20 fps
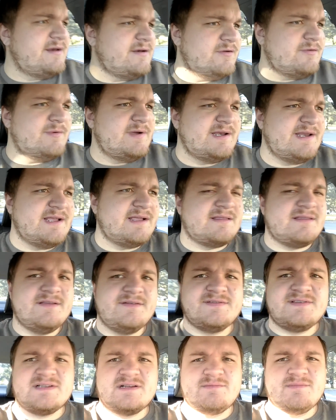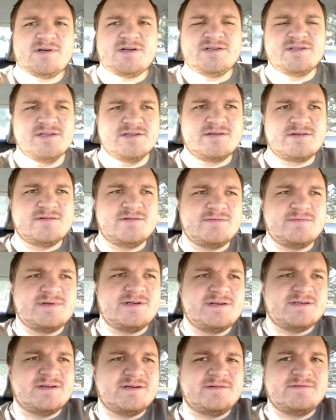I know my dad lives in a modular home
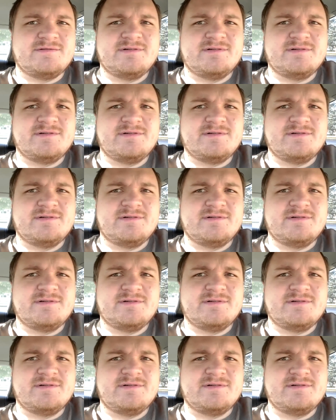right now,